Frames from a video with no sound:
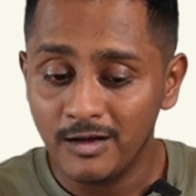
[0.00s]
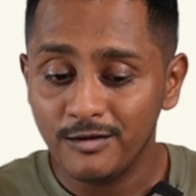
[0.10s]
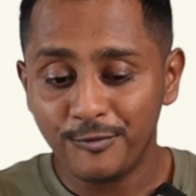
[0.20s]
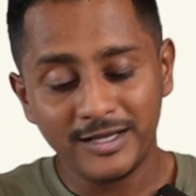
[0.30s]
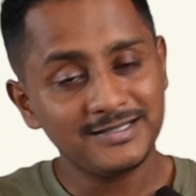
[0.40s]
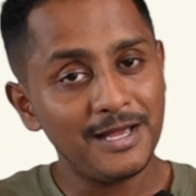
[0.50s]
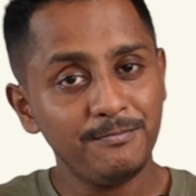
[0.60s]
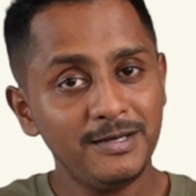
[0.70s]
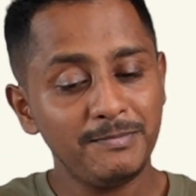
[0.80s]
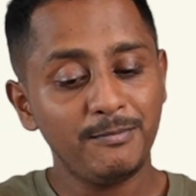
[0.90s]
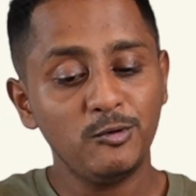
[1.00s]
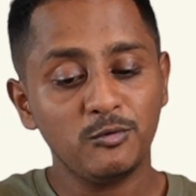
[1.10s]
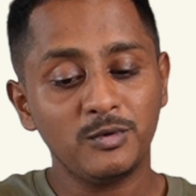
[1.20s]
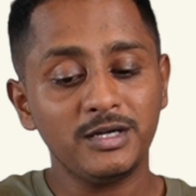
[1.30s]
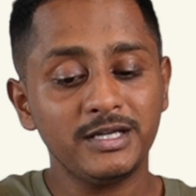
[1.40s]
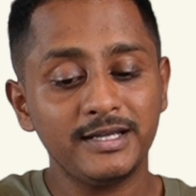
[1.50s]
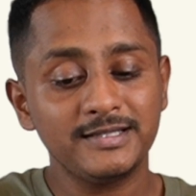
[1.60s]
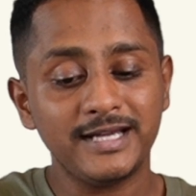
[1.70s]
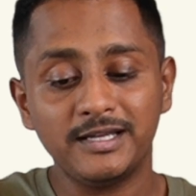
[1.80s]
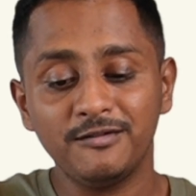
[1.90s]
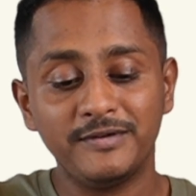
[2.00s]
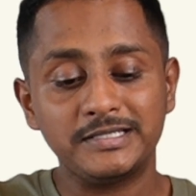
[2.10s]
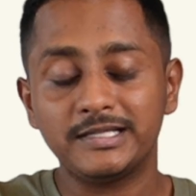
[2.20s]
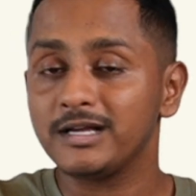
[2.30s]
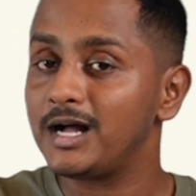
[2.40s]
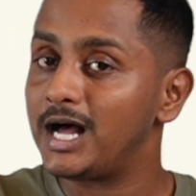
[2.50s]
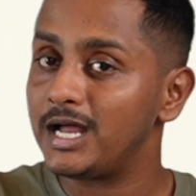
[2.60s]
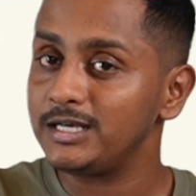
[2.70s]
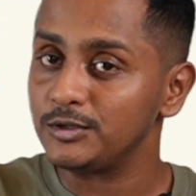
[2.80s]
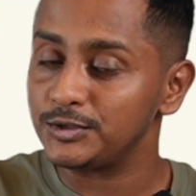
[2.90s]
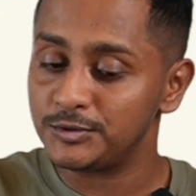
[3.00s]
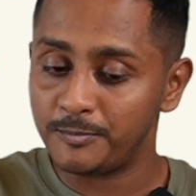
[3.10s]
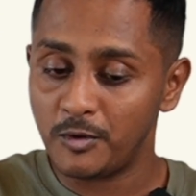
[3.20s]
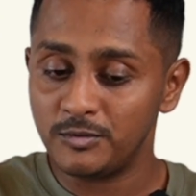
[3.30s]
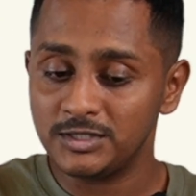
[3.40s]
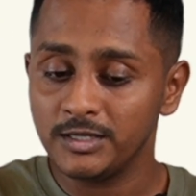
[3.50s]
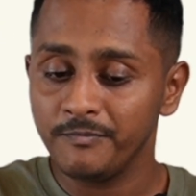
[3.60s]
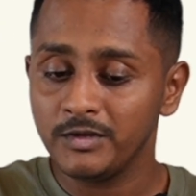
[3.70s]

For example, people who work in exciting fields like art or sports